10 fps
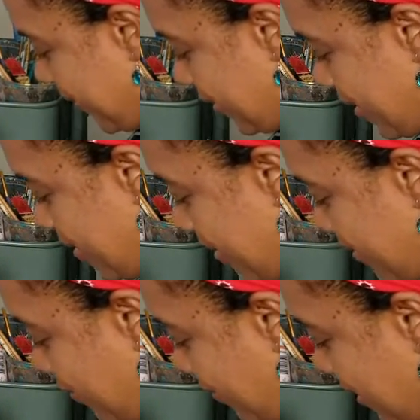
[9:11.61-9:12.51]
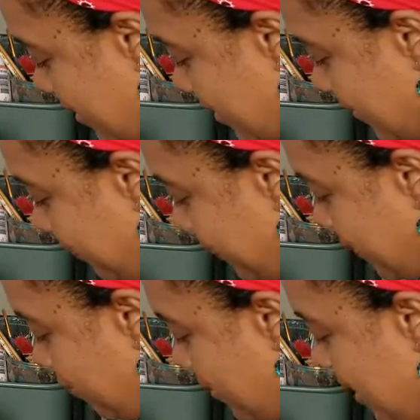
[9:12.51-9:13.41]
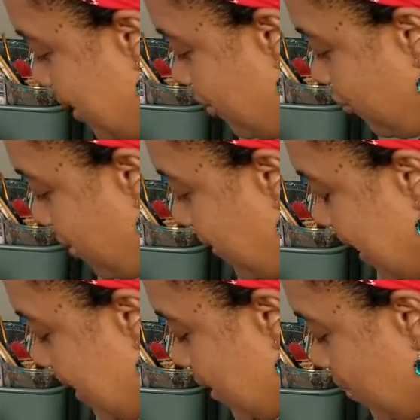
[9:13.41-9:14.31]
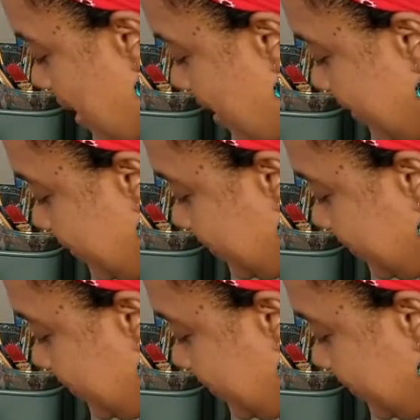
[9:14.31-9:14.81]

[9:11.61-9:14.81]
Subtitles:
And I know you guys really enjoyed that as well.